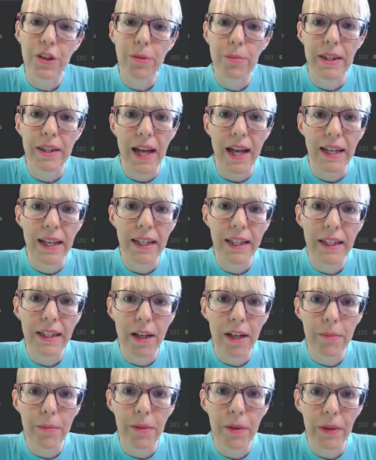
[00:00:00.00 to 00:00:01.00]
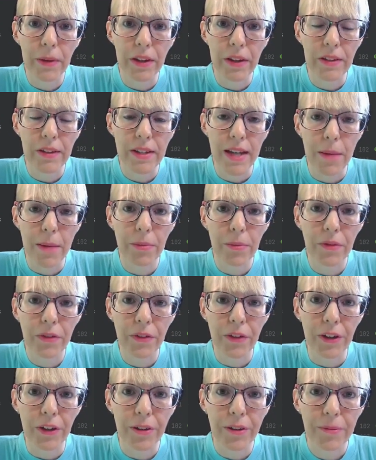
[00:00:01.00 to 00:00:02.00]
going to be that enum that we looked at
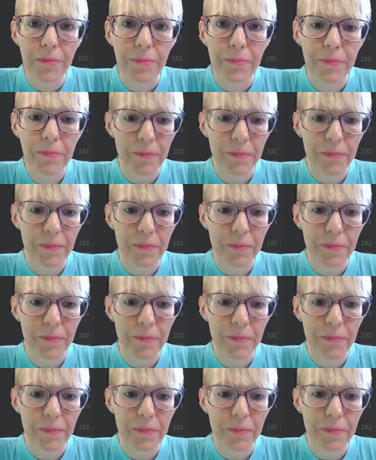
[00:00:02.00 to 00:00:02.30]
before.